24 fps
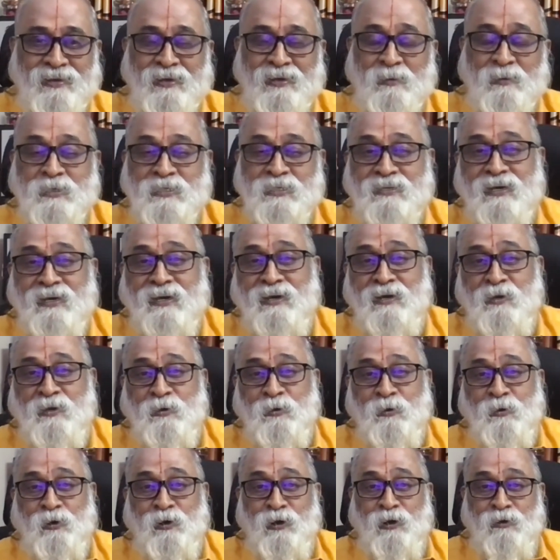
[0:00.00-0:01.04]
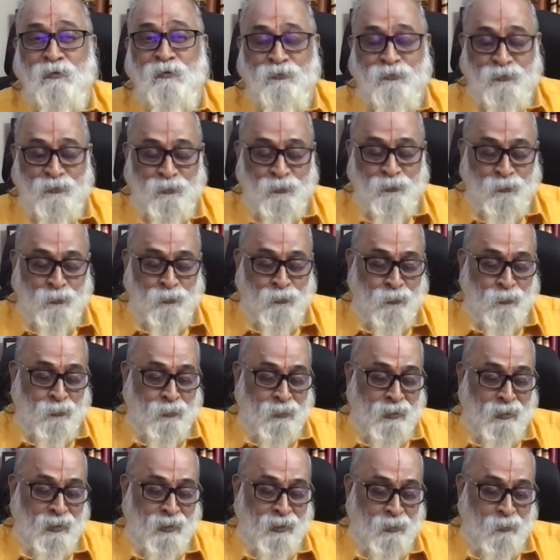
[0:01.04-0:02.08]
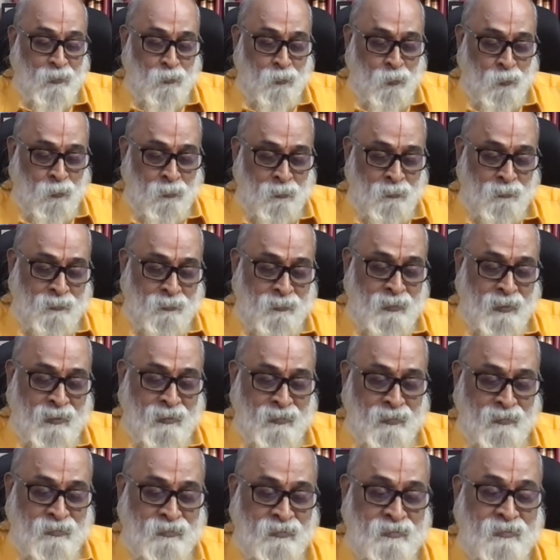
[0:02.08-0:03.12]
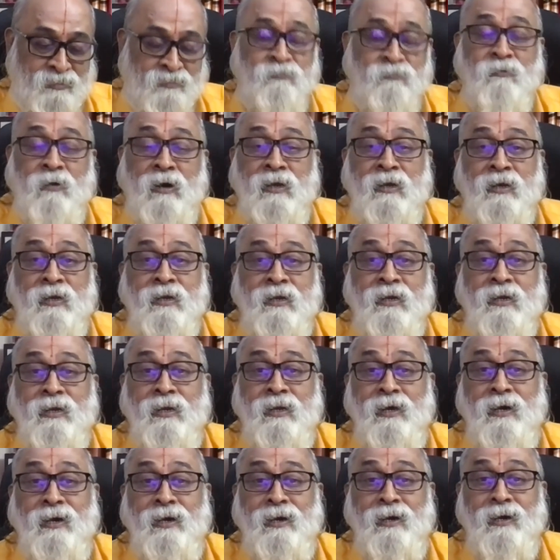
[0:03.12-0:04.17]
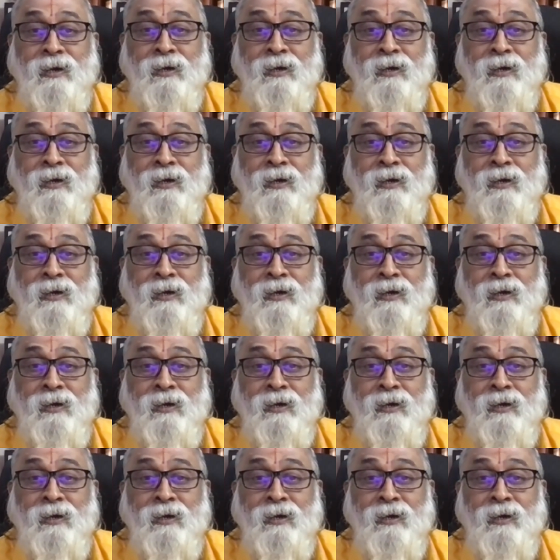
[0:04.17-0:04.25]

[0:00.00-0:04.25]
Namaskar to all of you. Hari Om. There is one